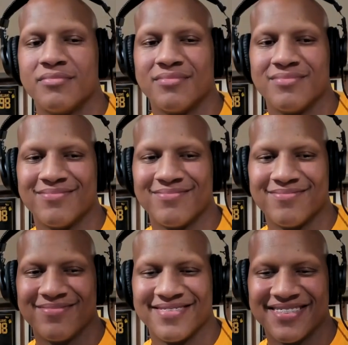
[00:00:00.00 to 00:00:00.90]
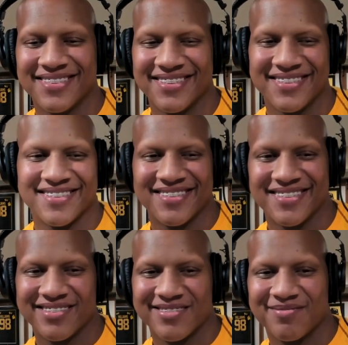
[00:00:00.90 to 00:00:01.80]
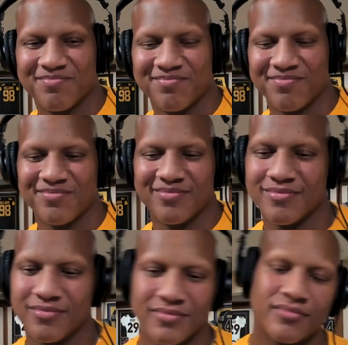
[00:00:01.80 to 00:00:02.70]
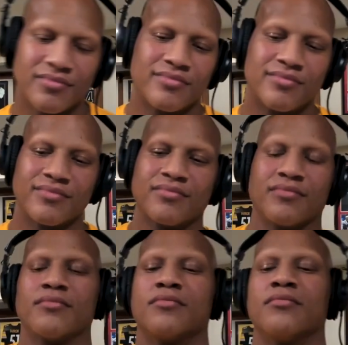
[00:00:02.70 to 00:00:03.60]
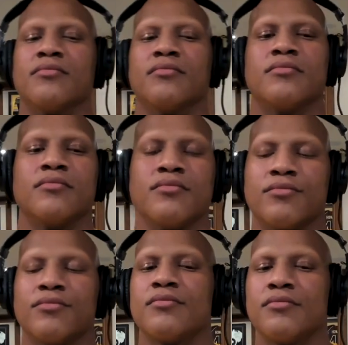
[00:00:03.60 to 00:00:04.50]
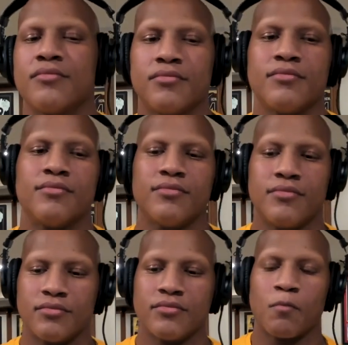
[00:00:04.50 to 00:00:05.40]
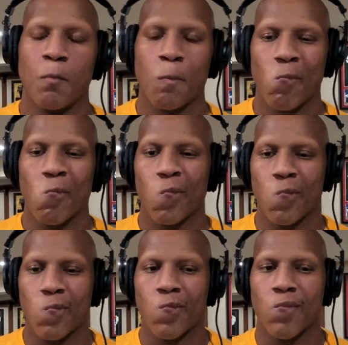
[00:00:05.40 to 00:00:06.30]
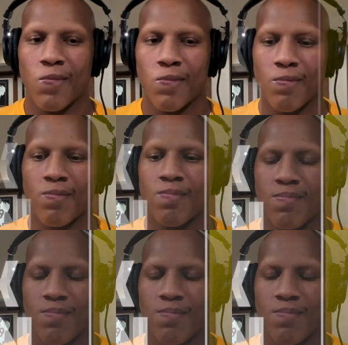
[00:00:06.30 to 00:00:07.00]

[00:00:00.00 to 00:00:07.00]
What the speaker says: The person shown says nothing.